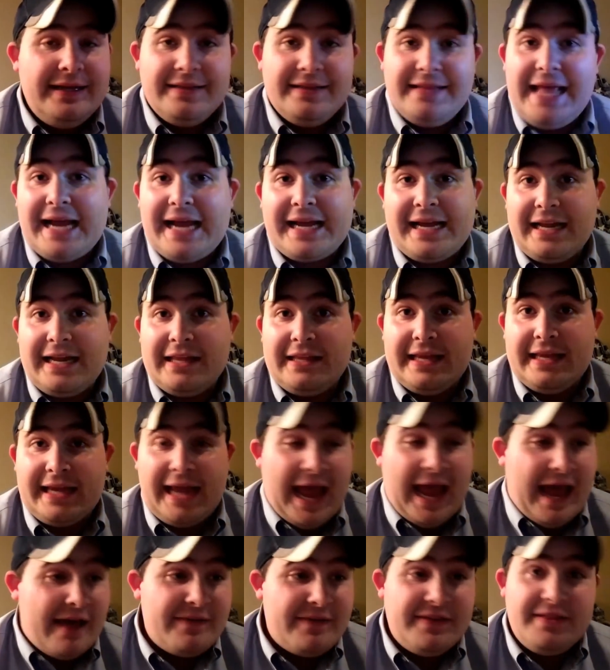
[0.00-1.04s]
that kind of thing,
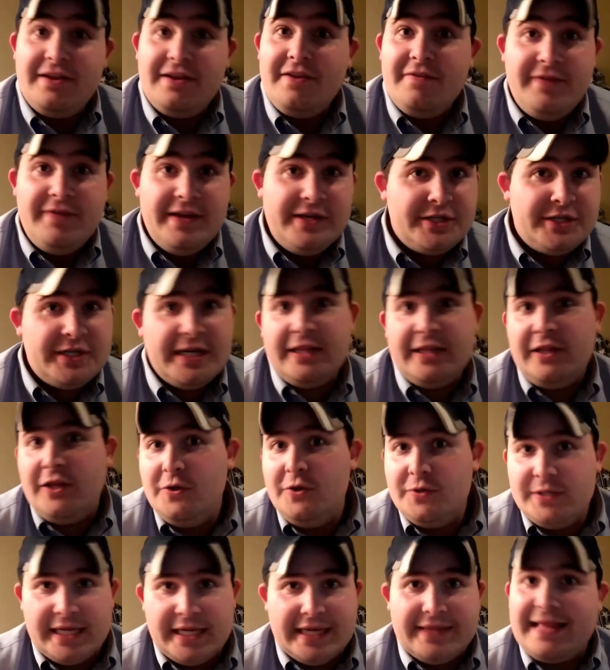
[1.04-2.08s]
having the division and
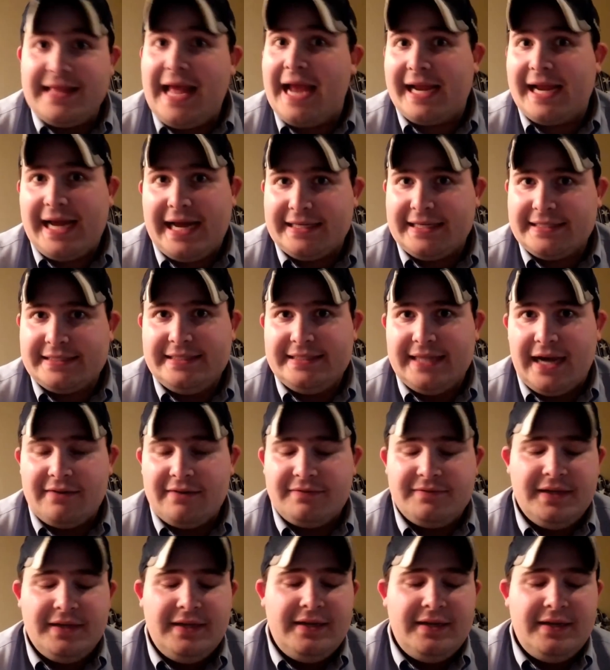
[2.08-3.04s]
losing it, that kind of stuff.